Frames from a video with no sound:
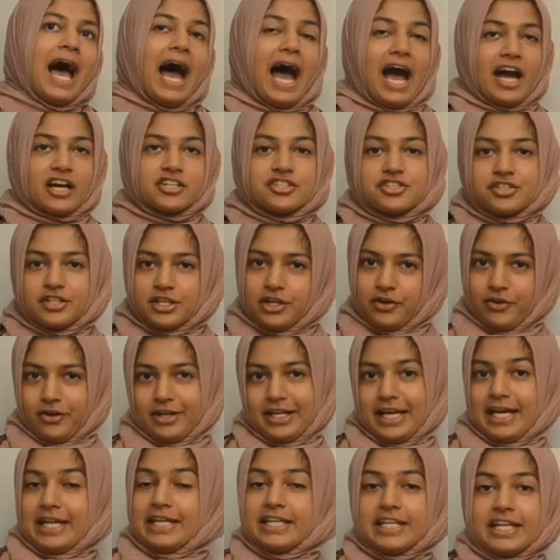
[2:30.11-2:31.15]
Actually,
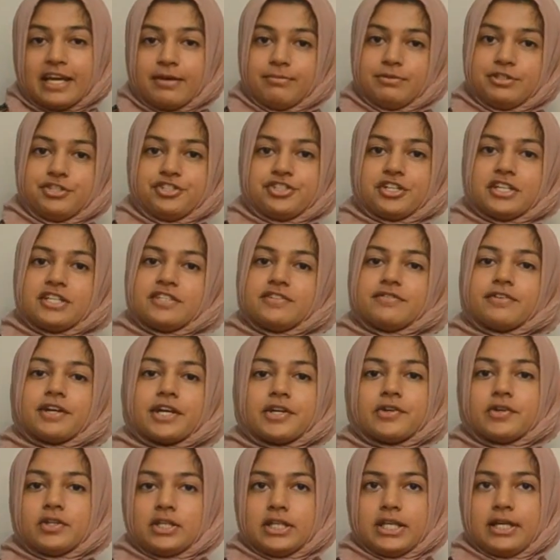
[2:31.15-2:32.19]
organic chemistry is
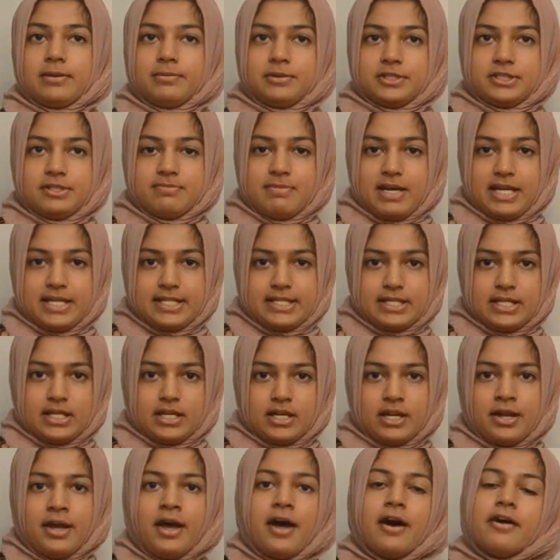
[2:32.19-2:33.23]
very relatable to medicine.
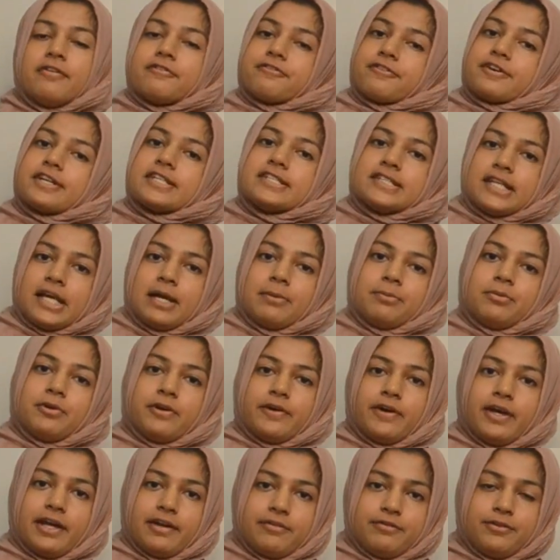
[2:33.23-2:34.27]
For
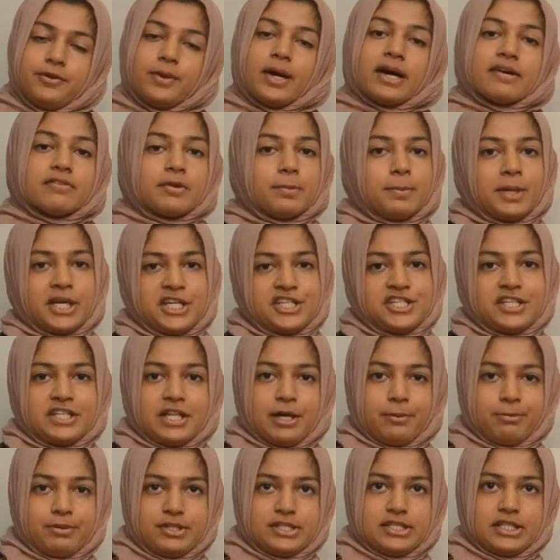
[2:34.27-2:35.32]
example, if you have a patient
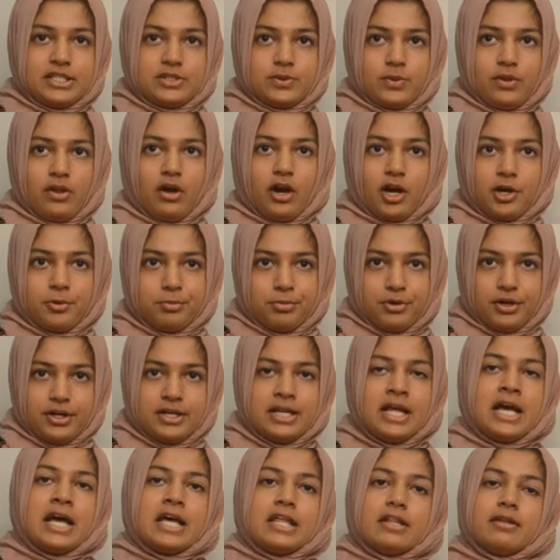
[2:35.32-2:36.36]
that presents with
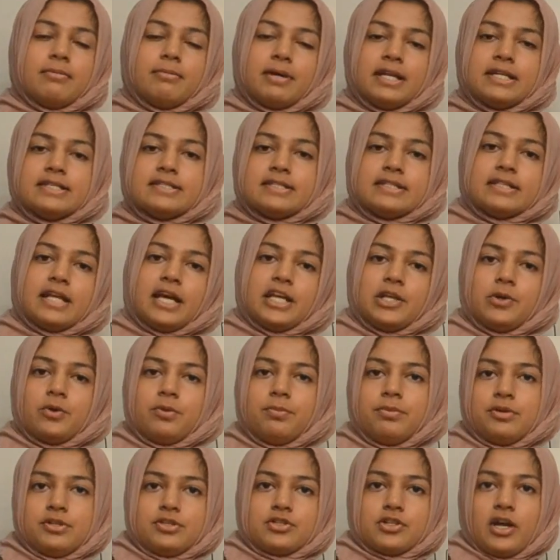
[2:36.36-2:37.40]
heartburn, the medicine that you
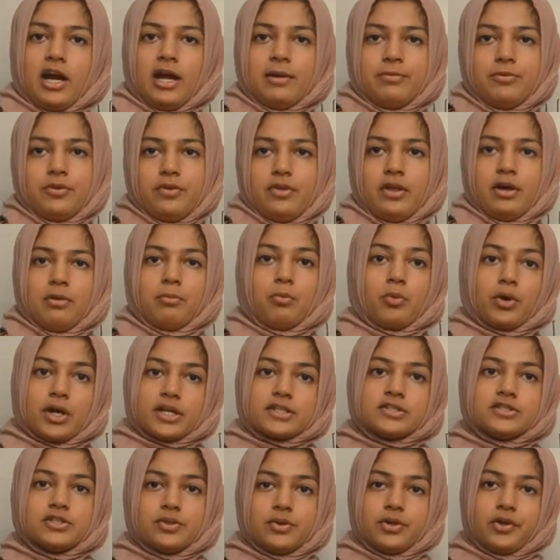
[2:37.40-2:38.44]
would prescribe to them
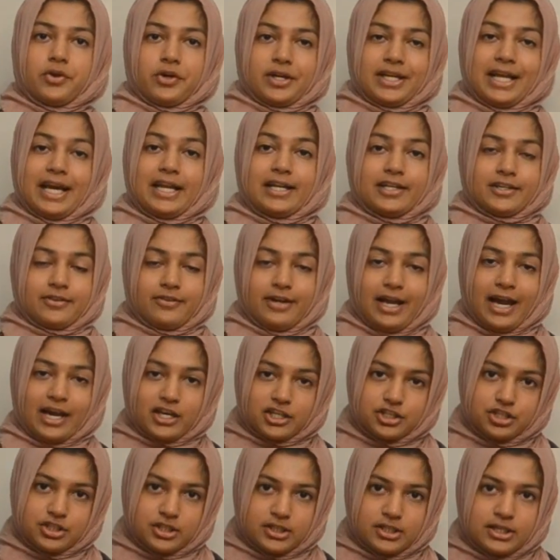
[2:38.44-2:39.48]
works through an organic
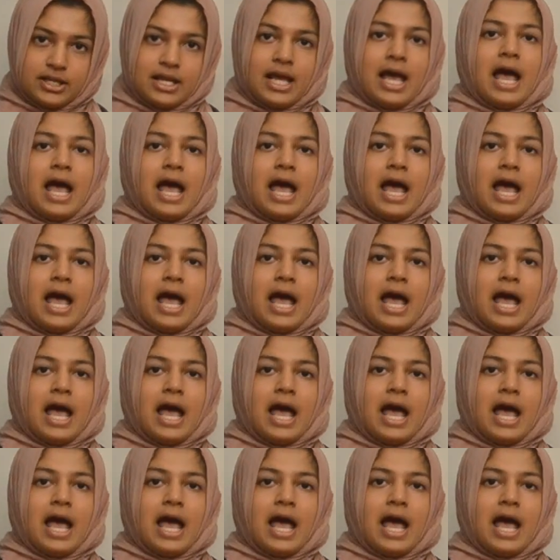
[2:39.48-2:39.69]
reaction.